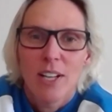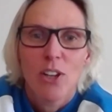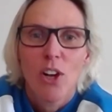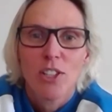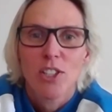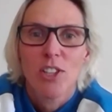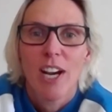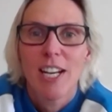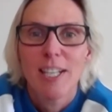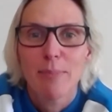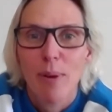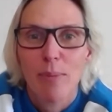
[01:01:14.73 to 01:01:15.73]
I'd like to
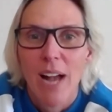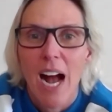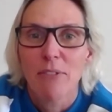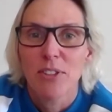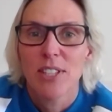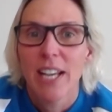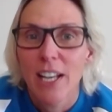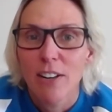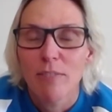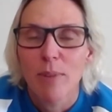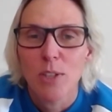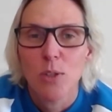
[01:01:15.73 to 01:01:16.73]
change probably half a second of
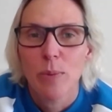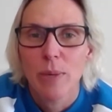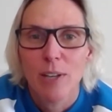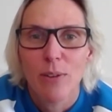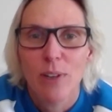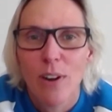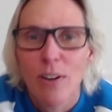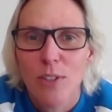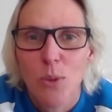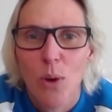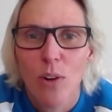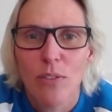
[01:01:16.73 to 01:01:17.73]
my swimming career over
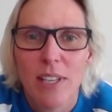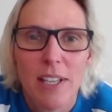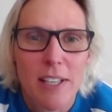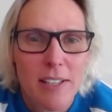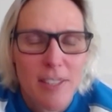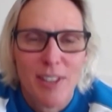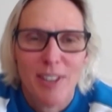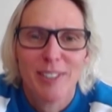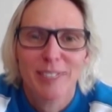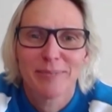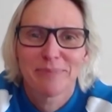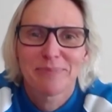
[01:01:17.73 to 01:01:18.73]
12 years. So
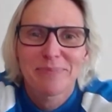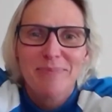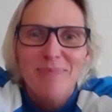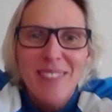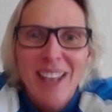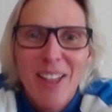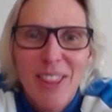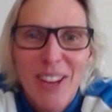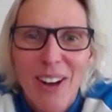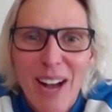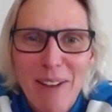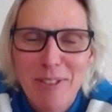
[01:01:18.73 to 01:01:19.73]
I think
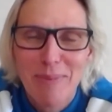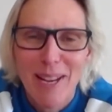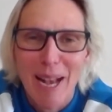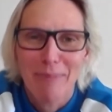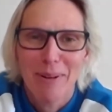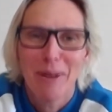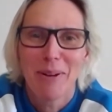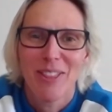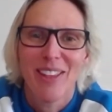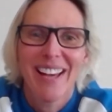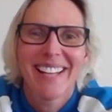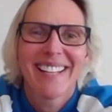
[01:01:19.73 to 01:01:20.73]
I have to be happy with
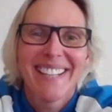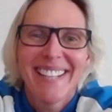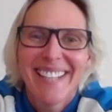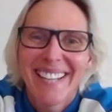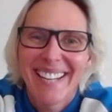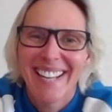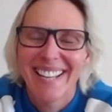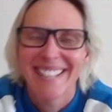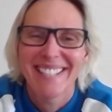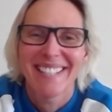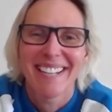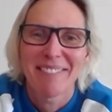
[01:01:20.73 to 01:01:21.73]
that.
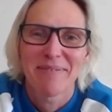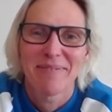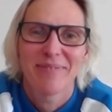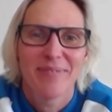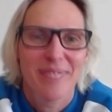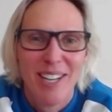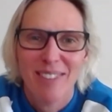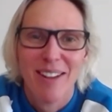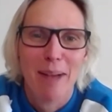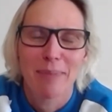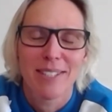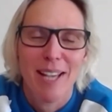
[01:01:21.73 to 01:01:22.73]
And whatever
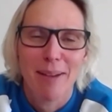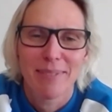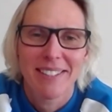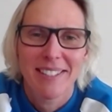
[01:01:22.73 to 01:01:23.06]
happens, happens.